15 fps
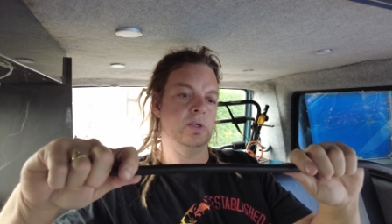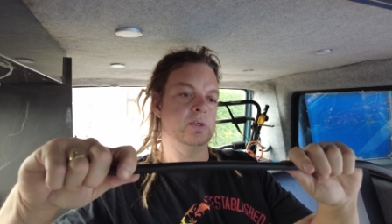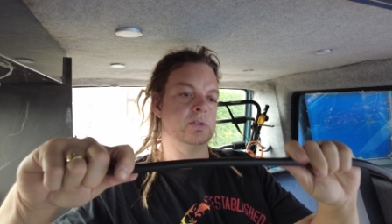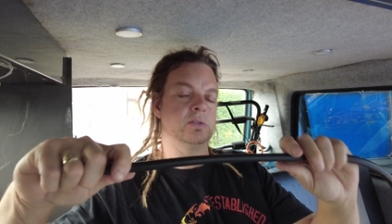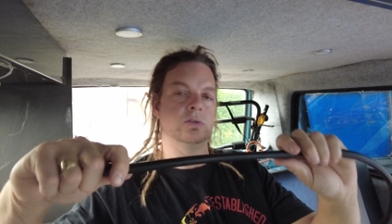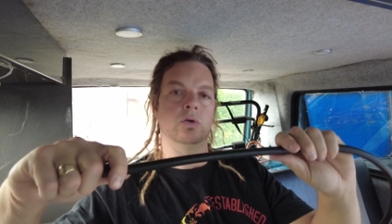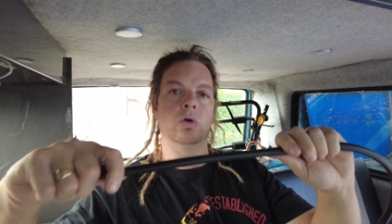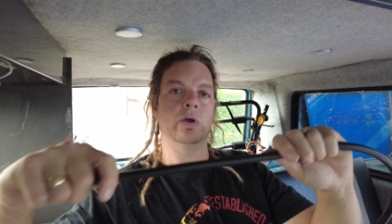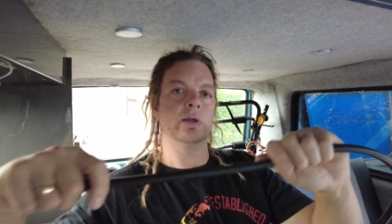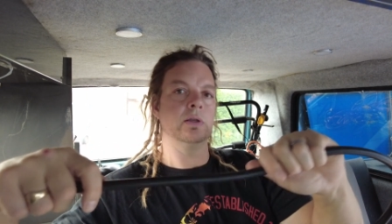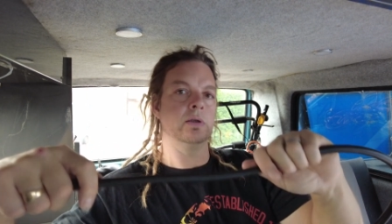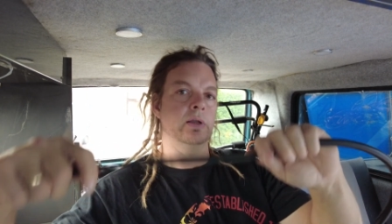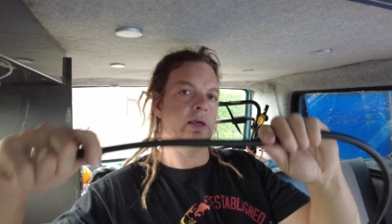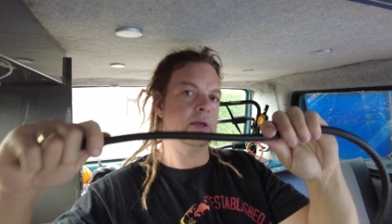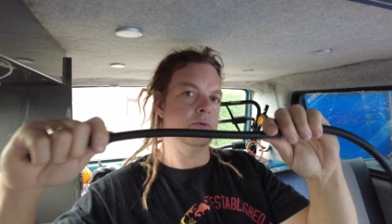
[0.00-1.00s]
is
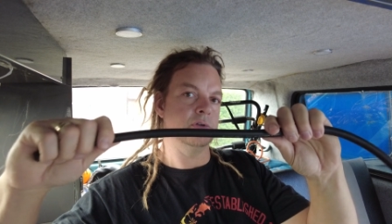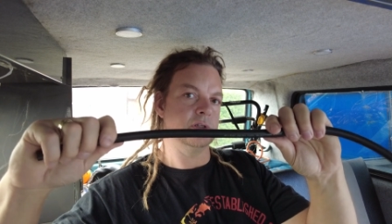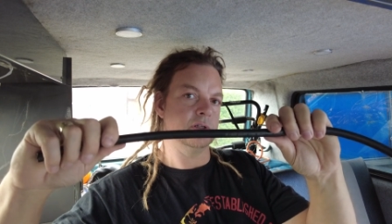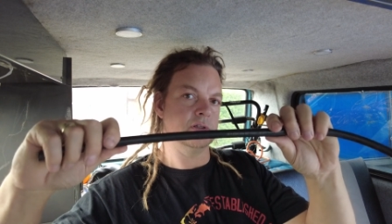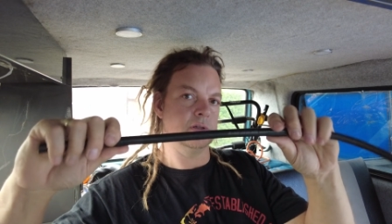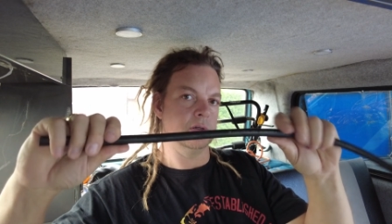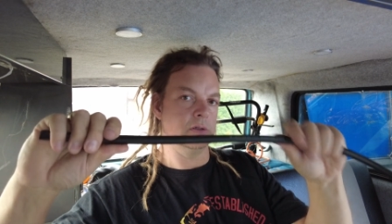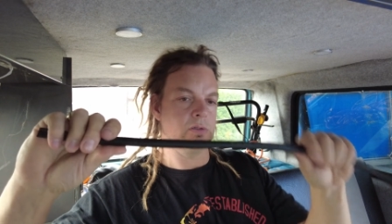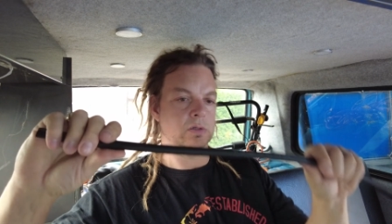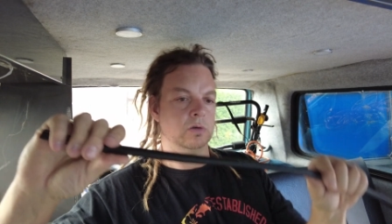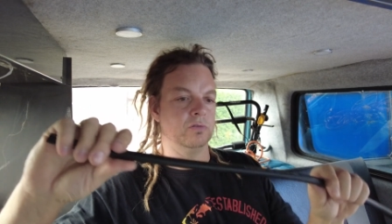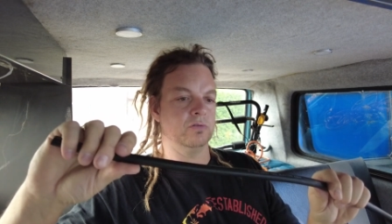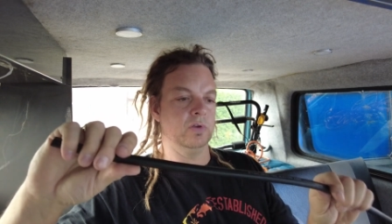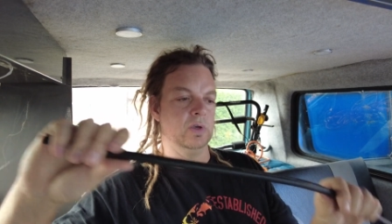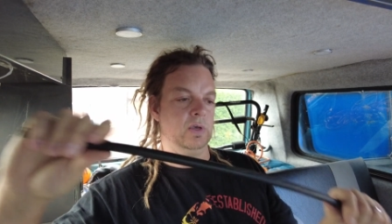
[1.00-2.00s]
oil and heat resistant and
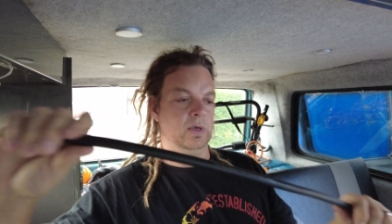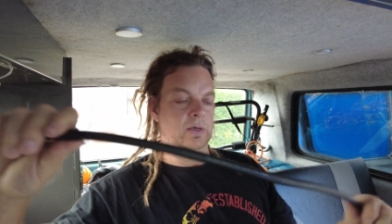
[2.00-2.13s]
stuff.